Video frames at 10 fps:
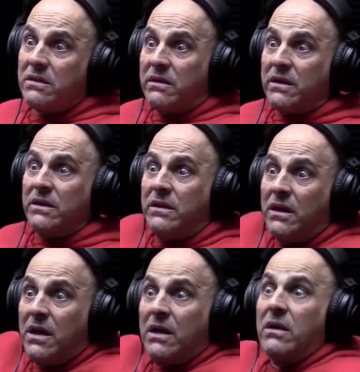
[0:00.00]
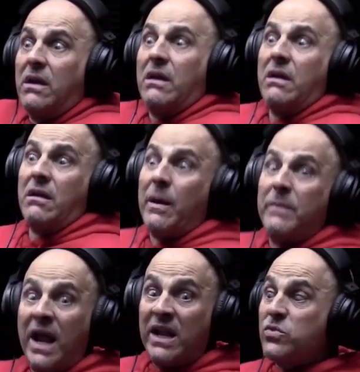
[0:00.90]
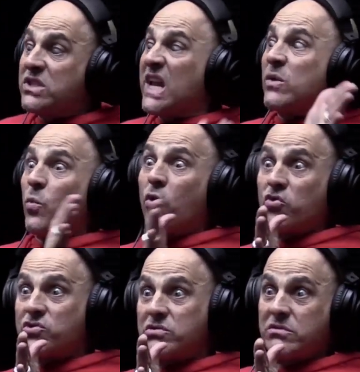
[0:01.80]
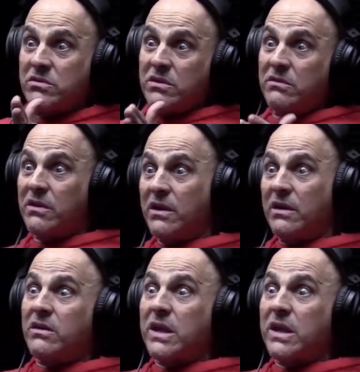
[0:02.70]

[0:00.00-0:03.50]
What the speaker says: Right? Wow. Yeah, I mean, and it was getting worse, right?